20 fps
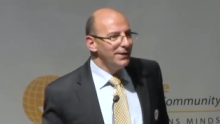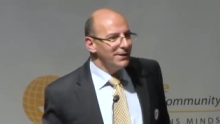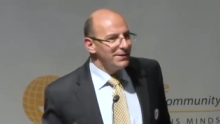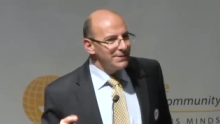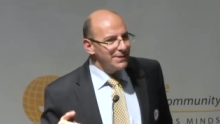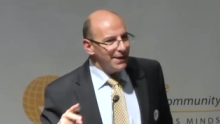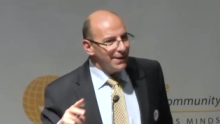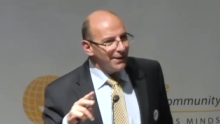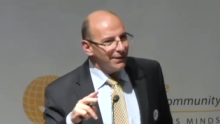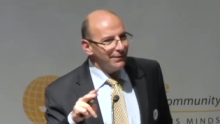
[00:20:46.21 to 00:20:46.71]

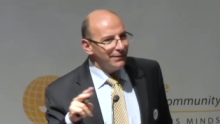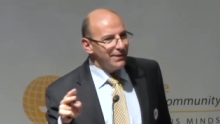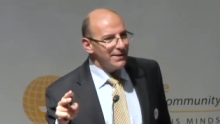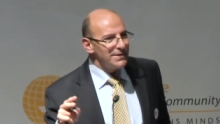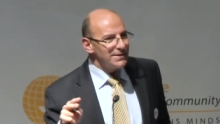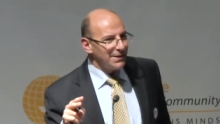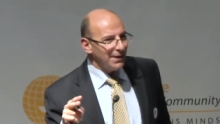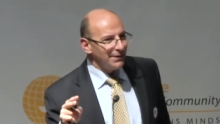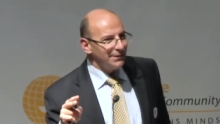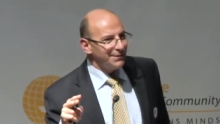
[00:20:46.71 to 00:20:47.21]
saying in
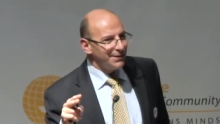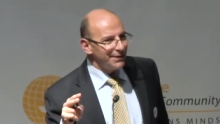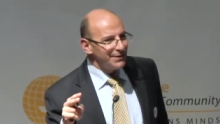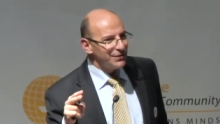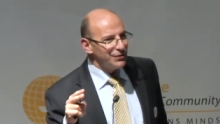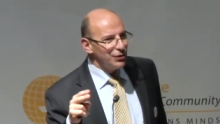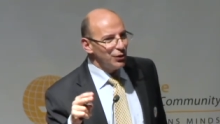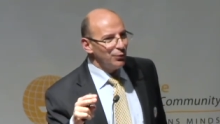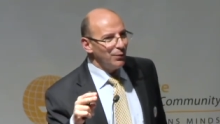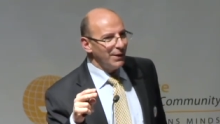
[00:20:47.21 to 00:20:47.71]
these
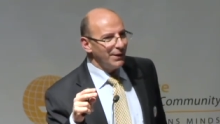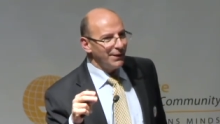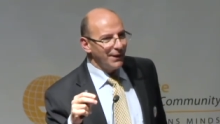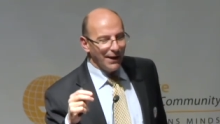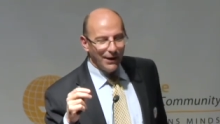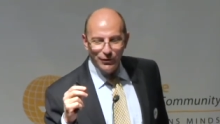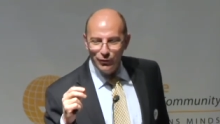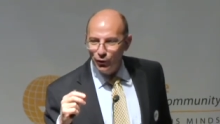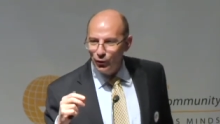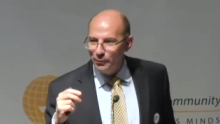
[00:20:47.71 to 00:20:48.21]
countries no one
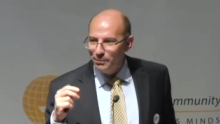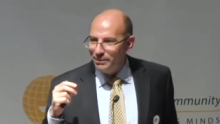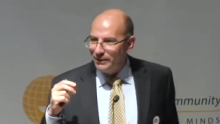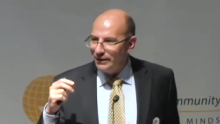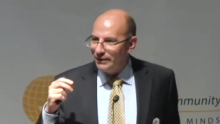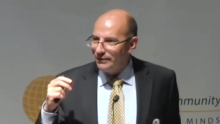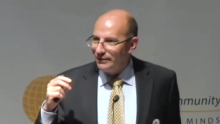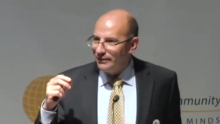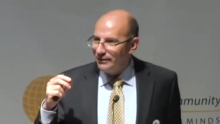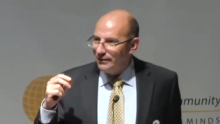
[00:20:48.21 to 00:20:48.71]
can
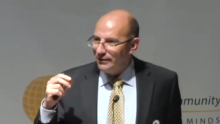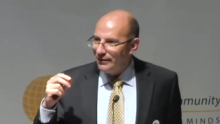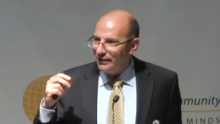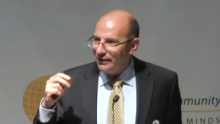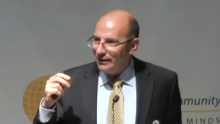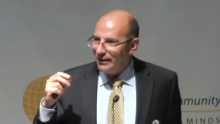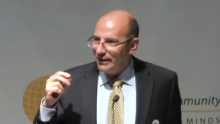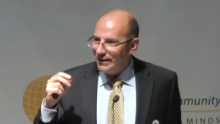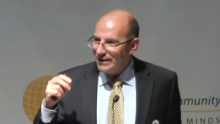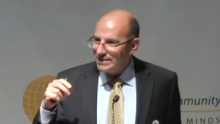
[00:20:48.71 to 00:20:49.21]
open
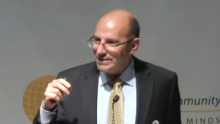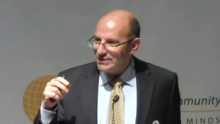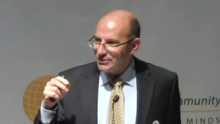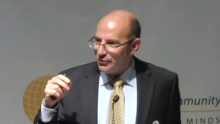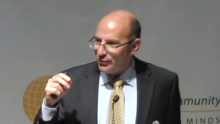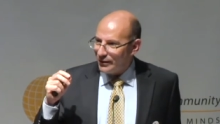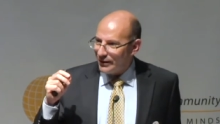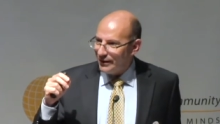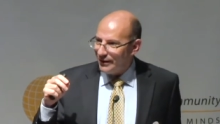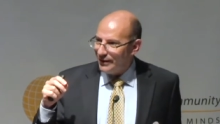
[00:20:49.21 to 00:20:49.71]
his
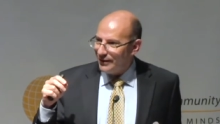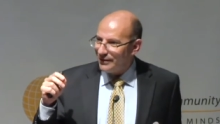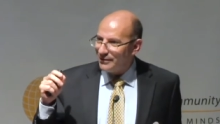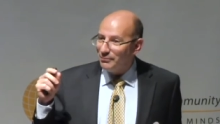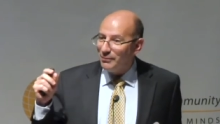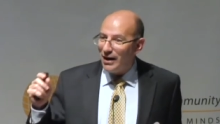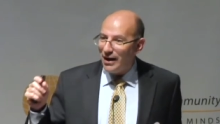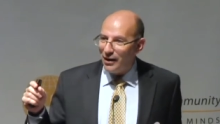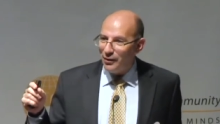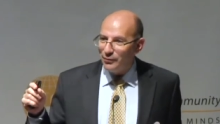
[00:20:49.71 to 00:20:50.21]
or her
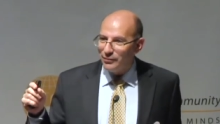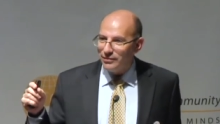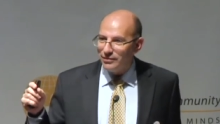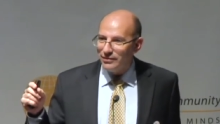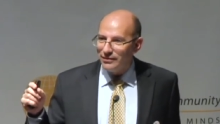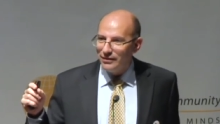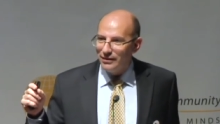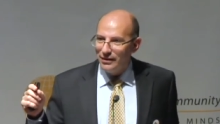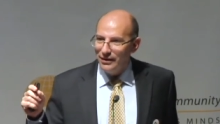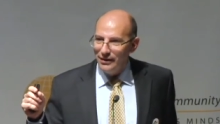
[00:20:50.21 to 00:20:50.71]
mouth